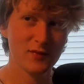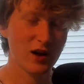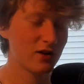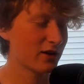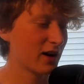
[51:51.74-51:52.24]

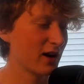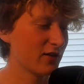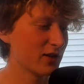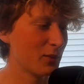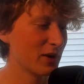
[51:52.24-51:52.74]
okay, I have
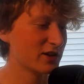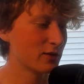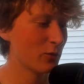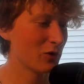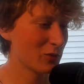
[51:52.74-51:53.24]
to mention
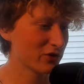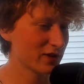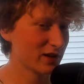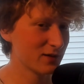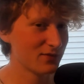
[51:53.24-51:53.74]
one more
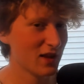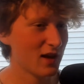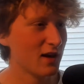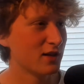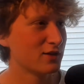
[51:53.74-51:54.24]
thing.
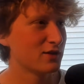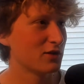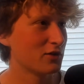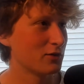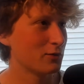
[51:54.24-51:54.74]

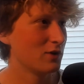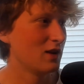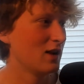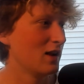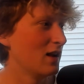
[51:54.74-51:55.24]
So,
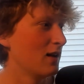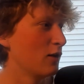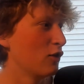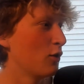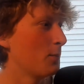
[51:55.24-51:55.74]

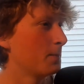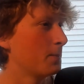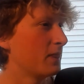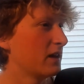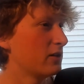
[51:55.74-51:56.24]

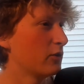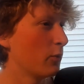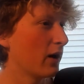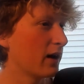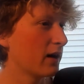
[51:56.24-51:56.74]
in a
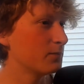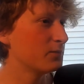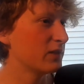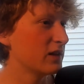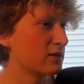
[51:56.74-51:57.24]
way,
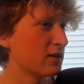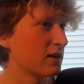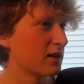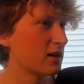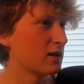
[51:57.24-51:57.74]
it's
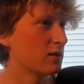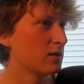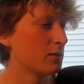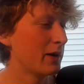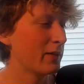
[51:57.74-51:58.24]
like,
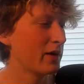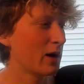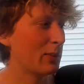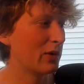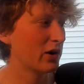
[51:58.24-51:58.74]
maybe I
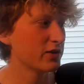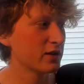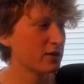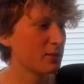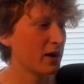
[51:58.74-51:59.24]
bought
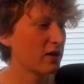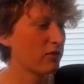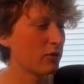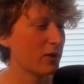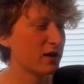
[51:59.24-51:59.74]
this mic for
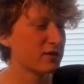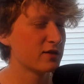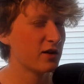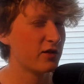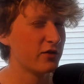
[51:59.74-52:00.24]

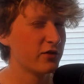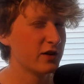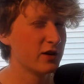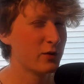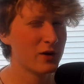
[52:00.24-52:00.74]
myself, in
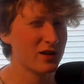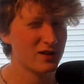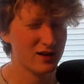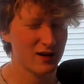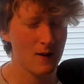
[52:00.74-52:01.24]
a way.
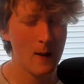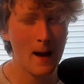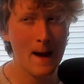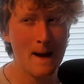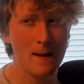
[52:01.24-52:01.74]
Like,
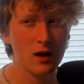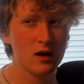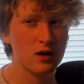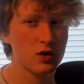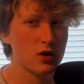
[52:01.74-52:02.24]

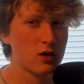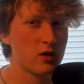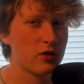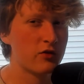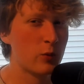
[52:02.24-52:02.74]

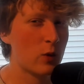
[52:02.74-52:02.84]
the